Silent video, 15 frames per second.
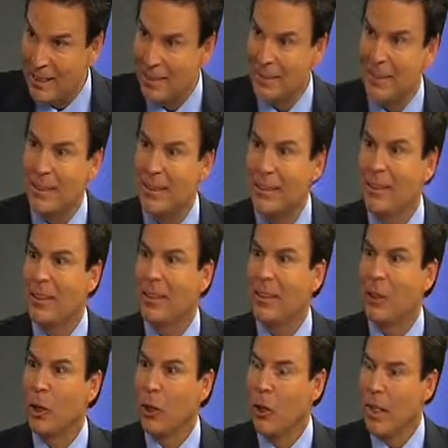Yeah.
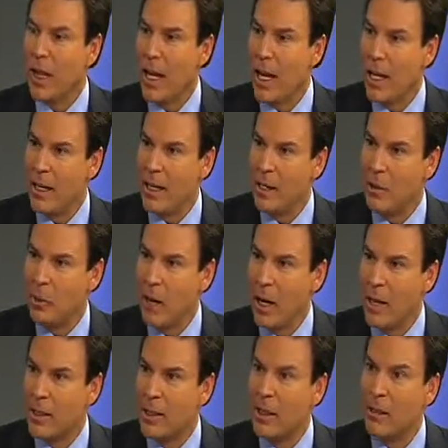Early on in this
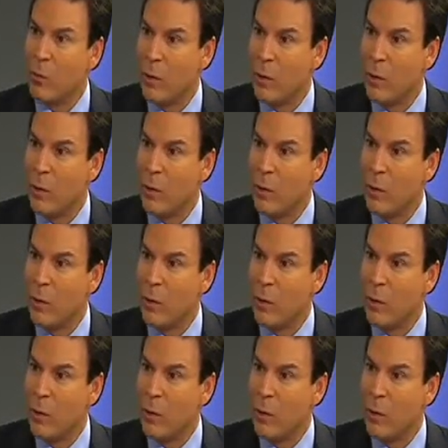process